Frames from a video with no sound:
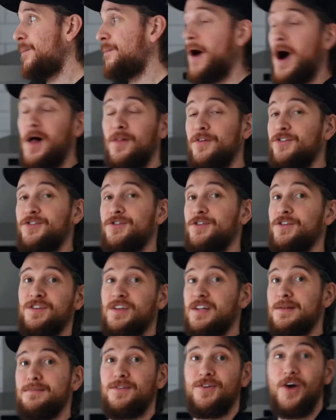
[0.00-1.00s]
polish your
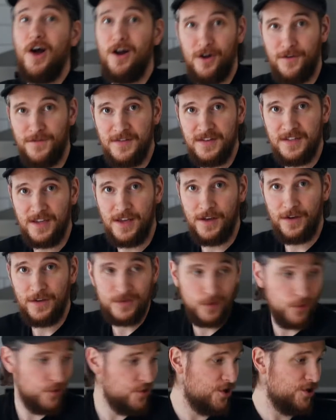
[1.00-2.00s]
cinematography
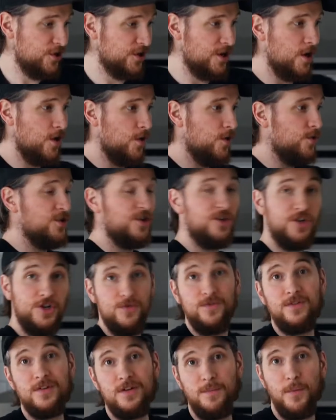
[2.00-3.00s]
skills, or you're gonna go
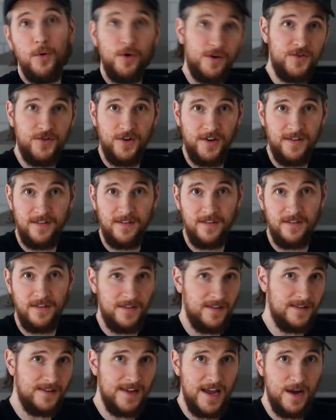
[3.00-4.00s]
shoot portraits
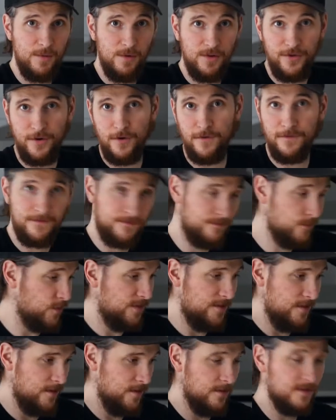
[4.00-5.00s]
this day with
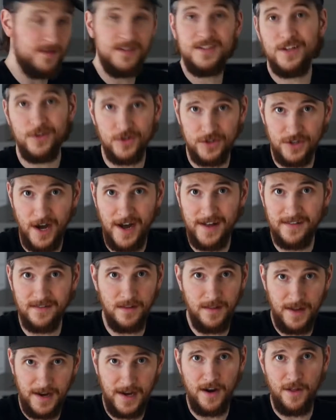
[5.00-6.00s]
your still shots
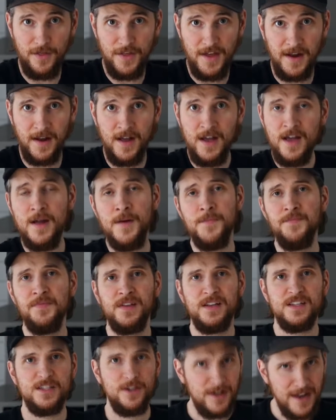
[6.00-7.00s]
and that kind of thing.
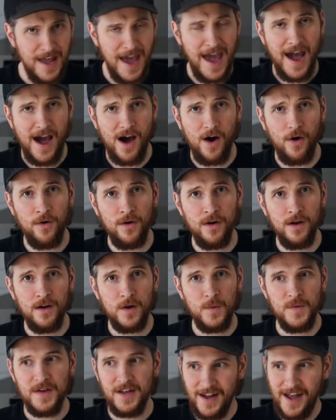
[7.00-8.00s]
So now
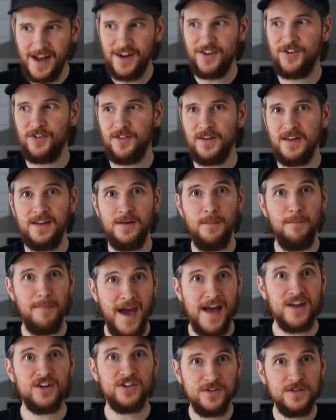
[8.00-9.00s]
we can actually
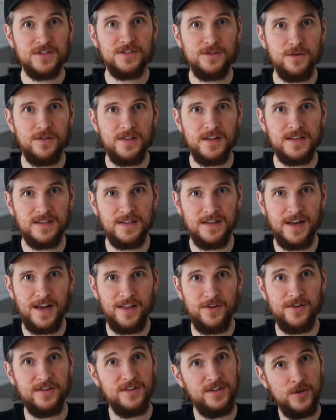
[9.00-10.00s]
mash those two things
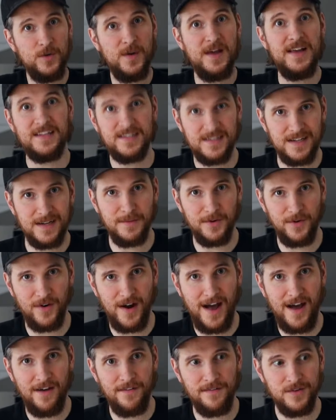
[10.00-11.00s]
together into a
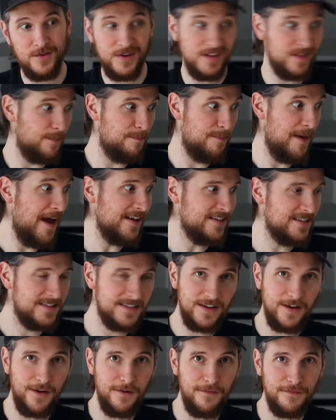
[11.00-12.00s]
cinemagraph. So you get the
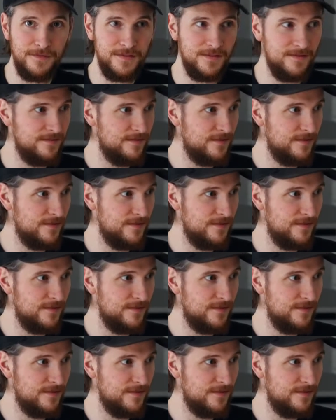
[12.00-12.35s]
best of